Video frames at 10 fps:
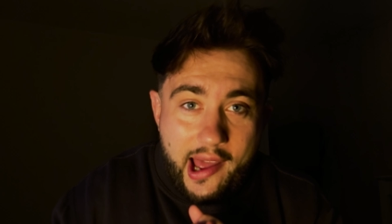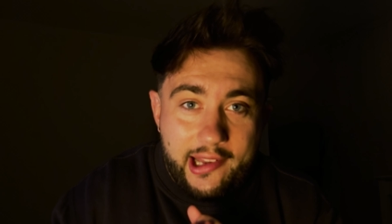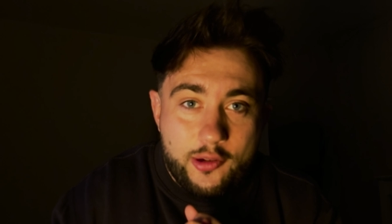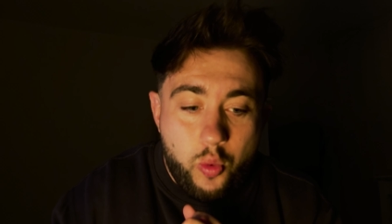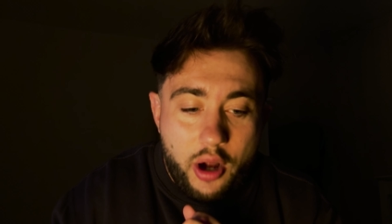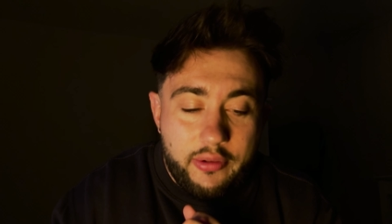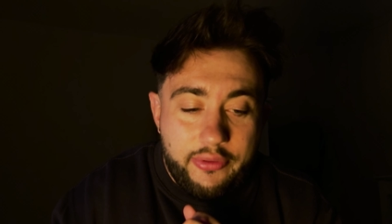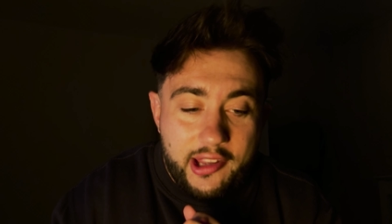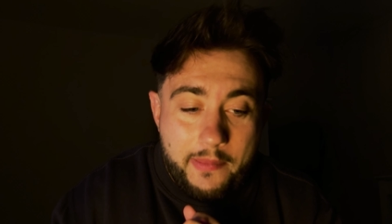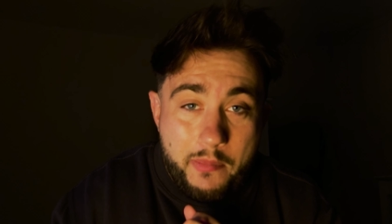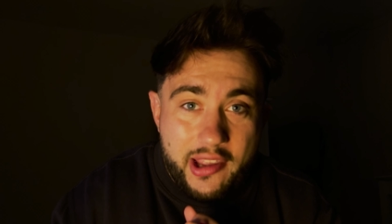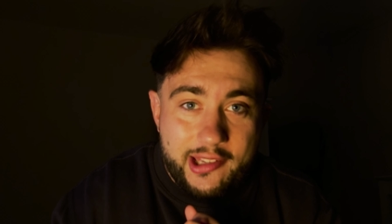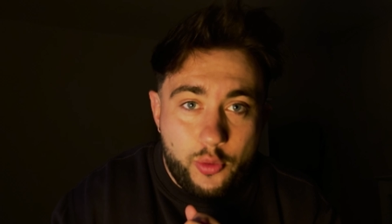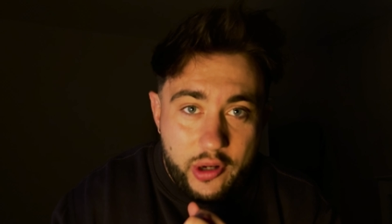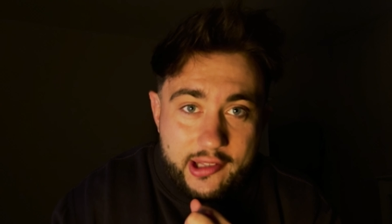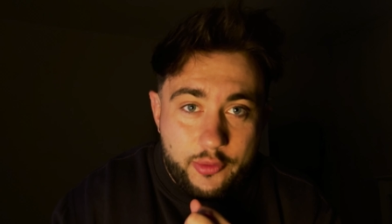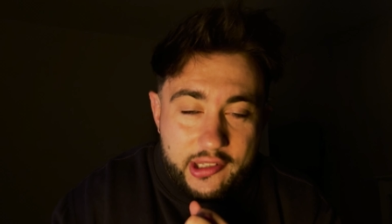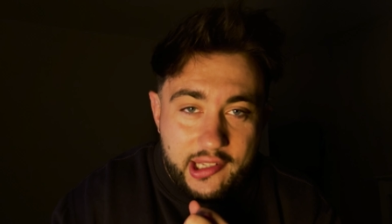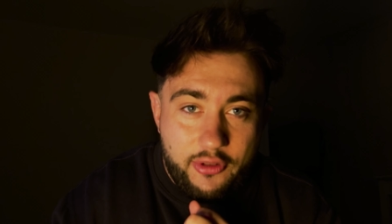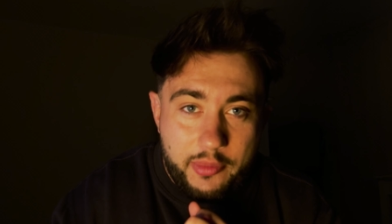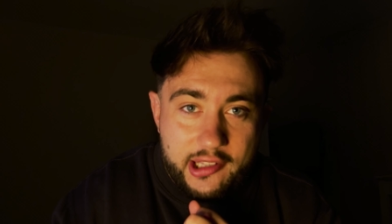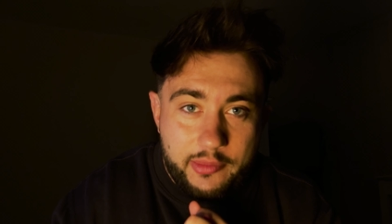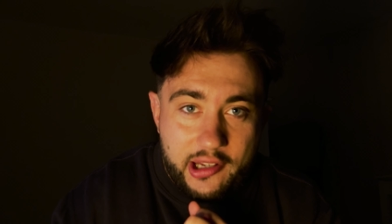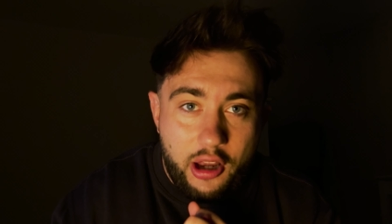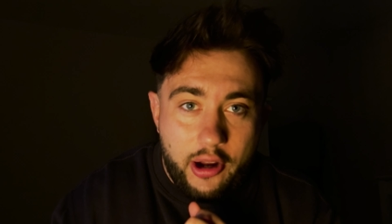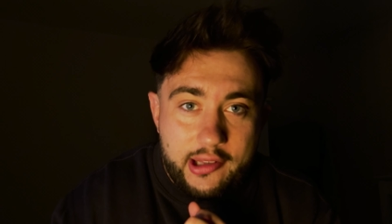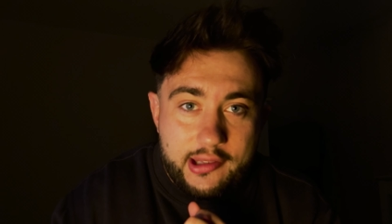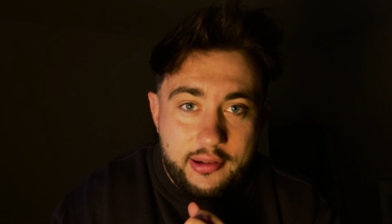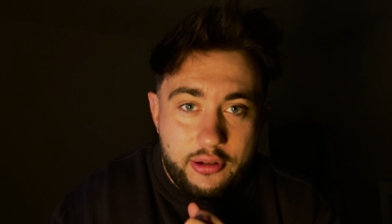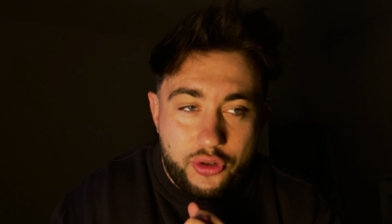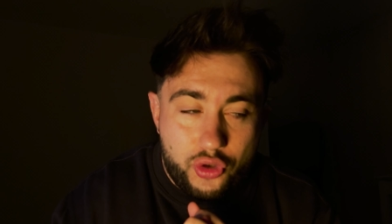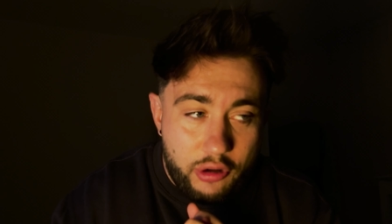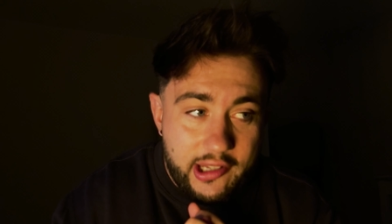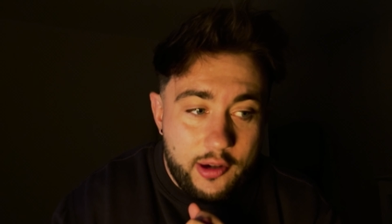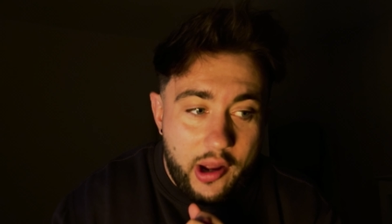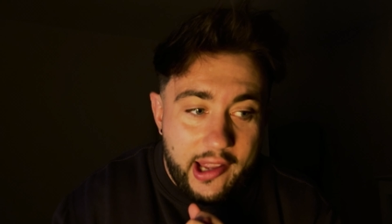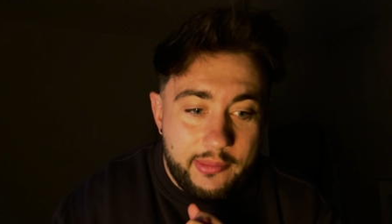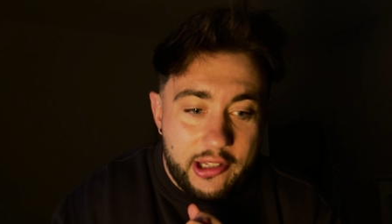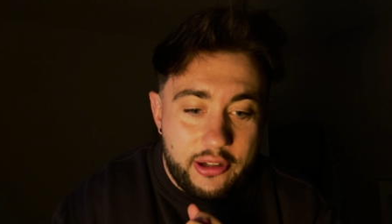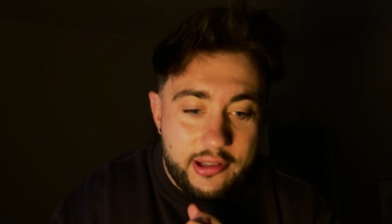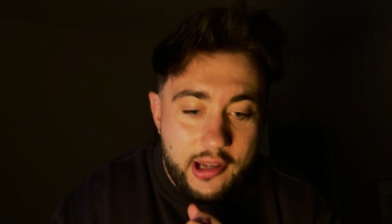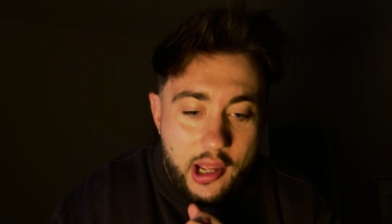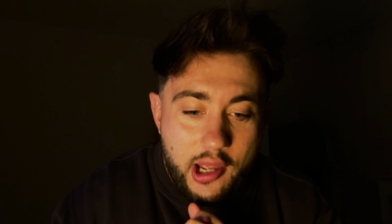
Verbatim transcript: And it's one of the biggest wins we see for B2B clients straight away because,